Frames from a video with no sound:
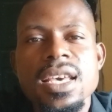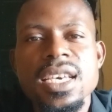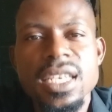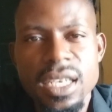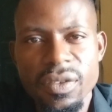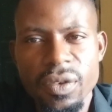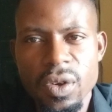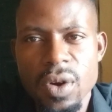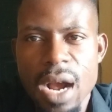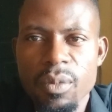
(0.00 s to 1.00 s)
In this
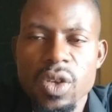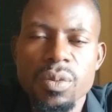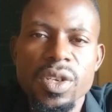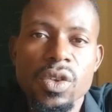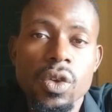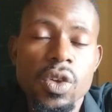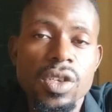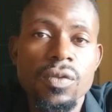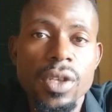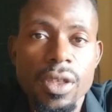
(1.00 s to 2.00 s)
video, I'm going to be
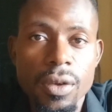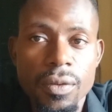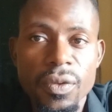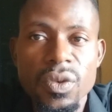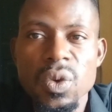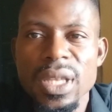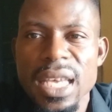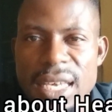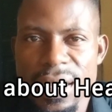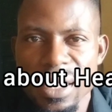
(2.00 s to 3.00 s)
discussing with you a few
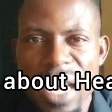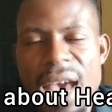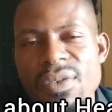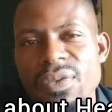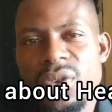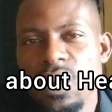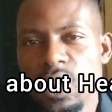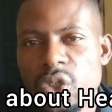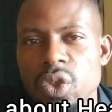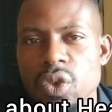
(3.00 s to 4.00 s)
things I feel you
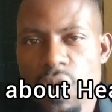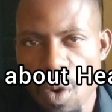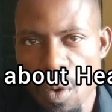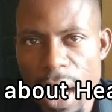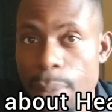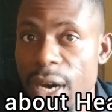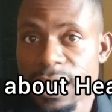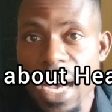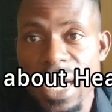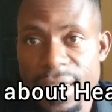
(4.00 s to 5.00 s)
should know about
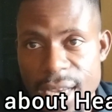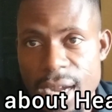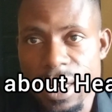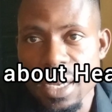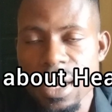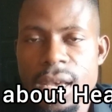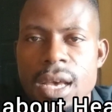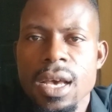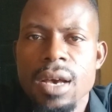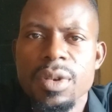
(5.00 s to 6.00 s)
heart attack.
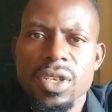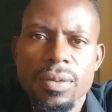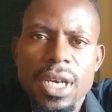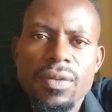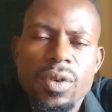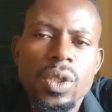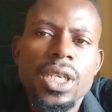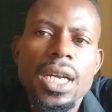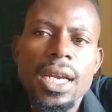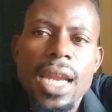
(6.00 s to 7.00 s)
Please subscribe to the
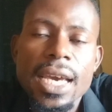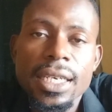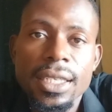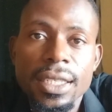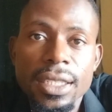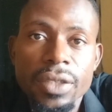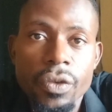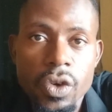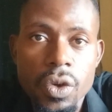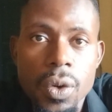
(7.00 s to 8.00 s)
channel, like this
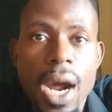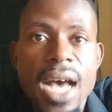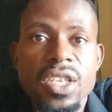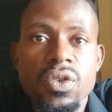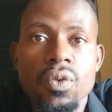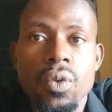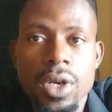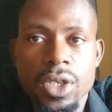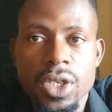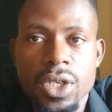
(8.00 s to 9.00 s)
video as you
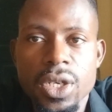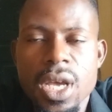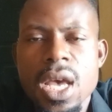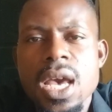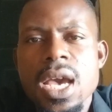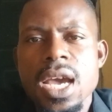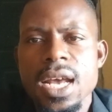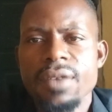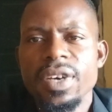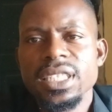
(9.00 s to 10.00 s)
watch.
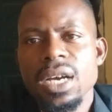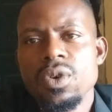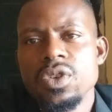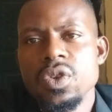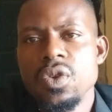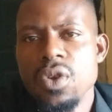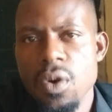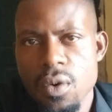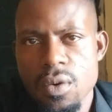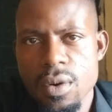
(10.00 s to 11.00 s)
And the first thing I want you to
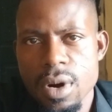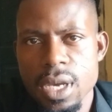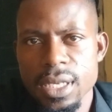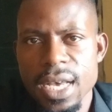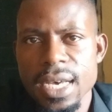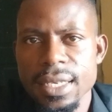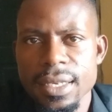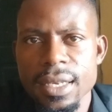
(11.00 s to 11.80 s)
know is that